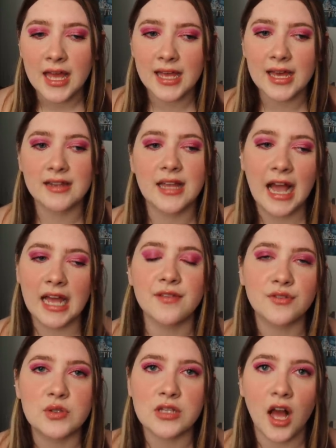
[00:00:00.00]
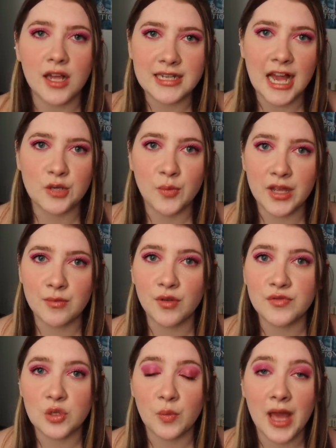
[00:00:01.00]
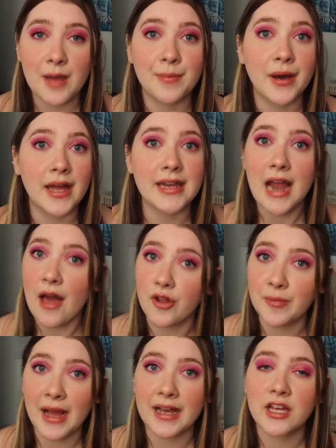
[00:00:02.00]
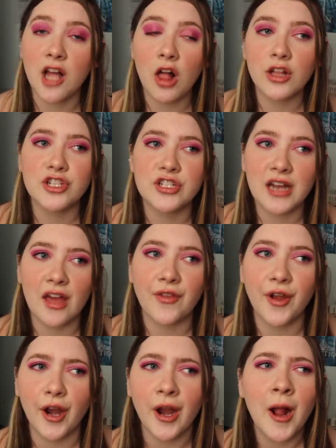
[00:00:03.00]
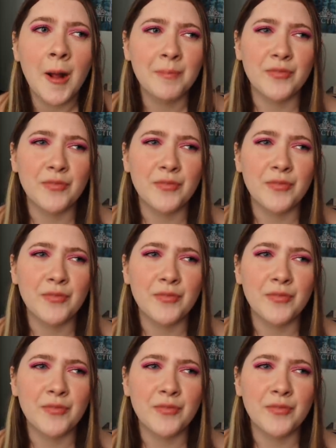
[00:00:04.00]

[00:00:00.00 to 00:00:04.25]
And they kind of lose contact when he moves away, but now they're back at college together.